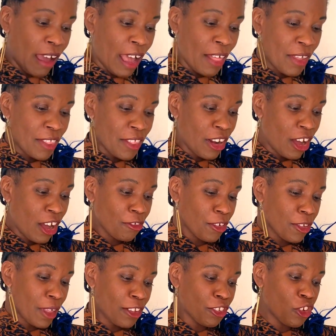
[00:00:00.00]
And then the last
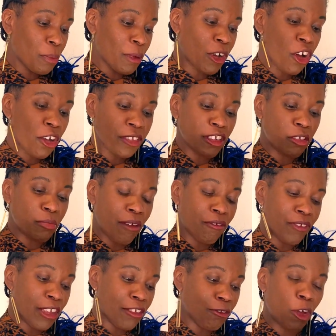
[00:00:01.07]
thing that I do, because this
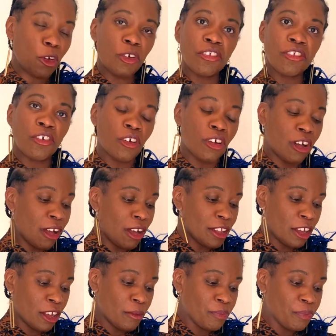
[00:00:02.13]
month is focused on
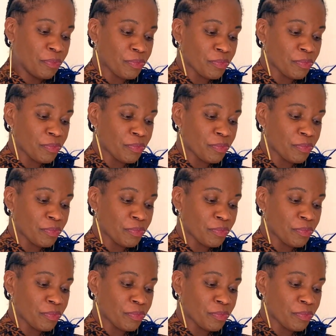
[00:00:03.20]
Ghana,